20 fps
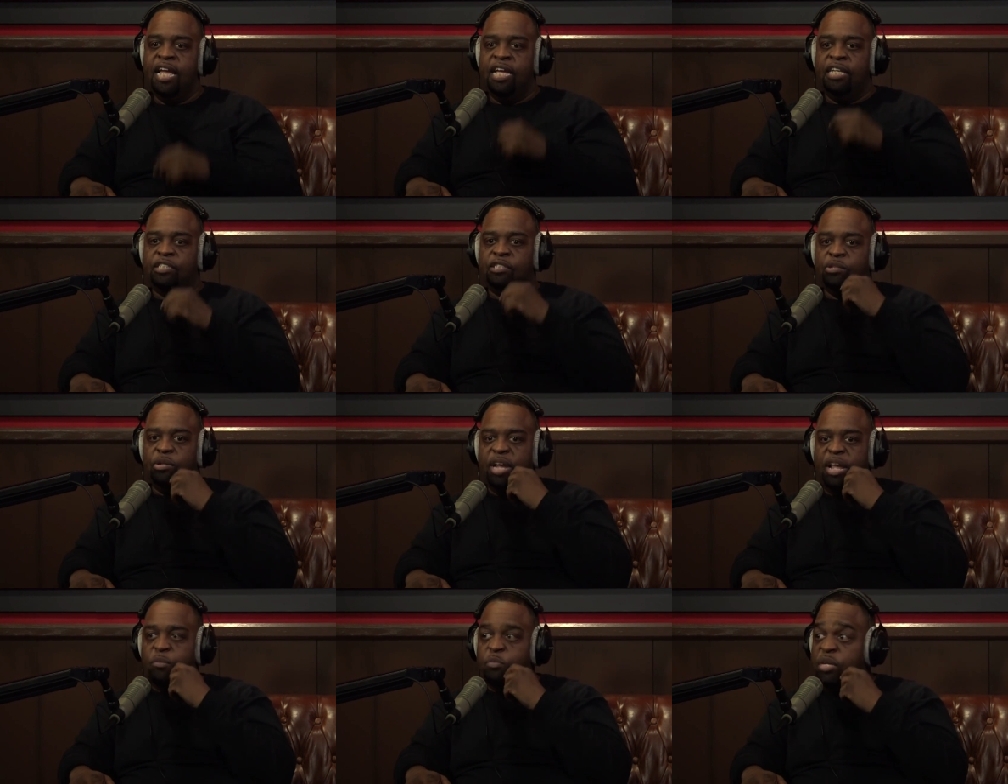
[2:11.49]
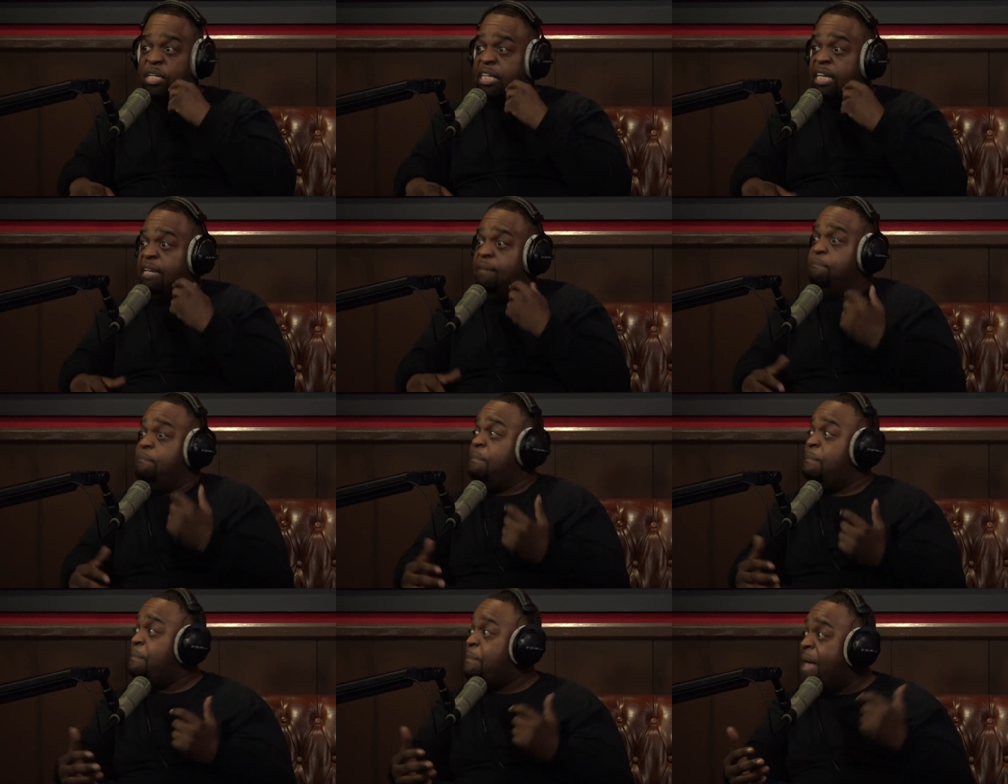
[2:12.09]
And so they would
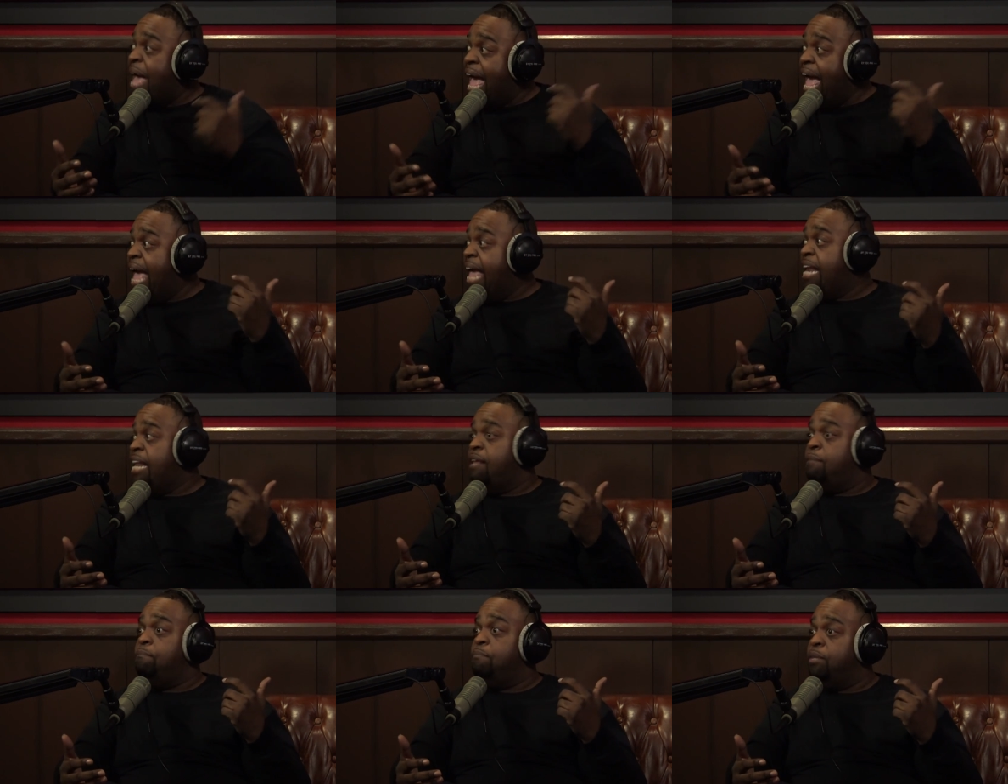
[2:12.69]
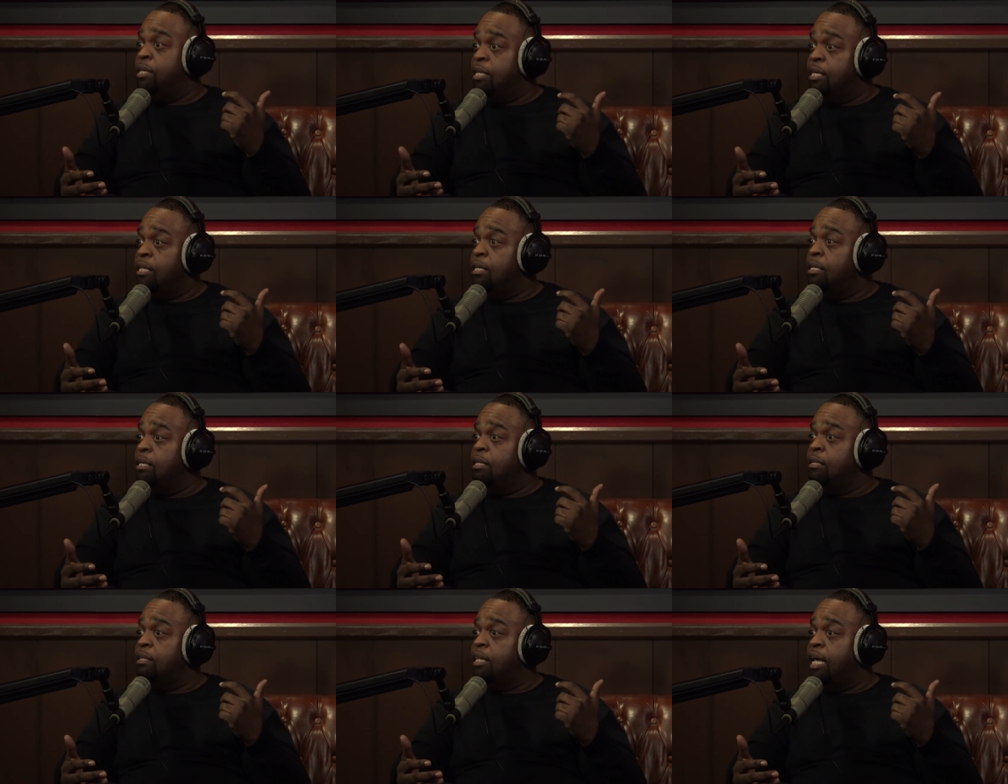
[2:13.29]
get mad at
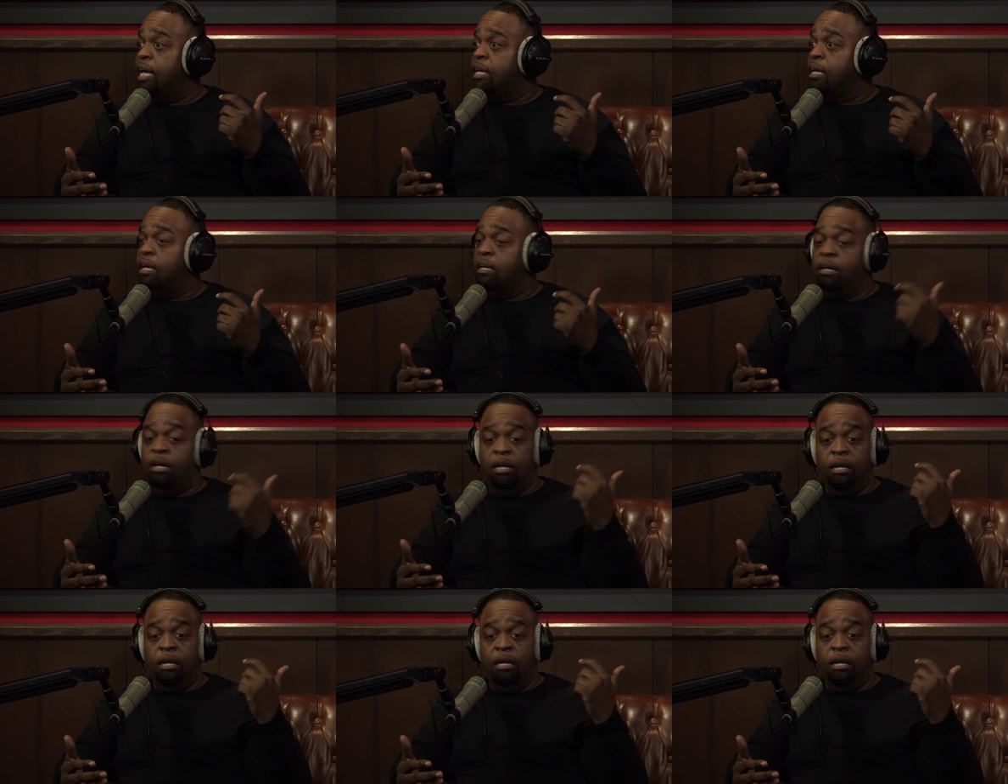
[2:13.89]
me like,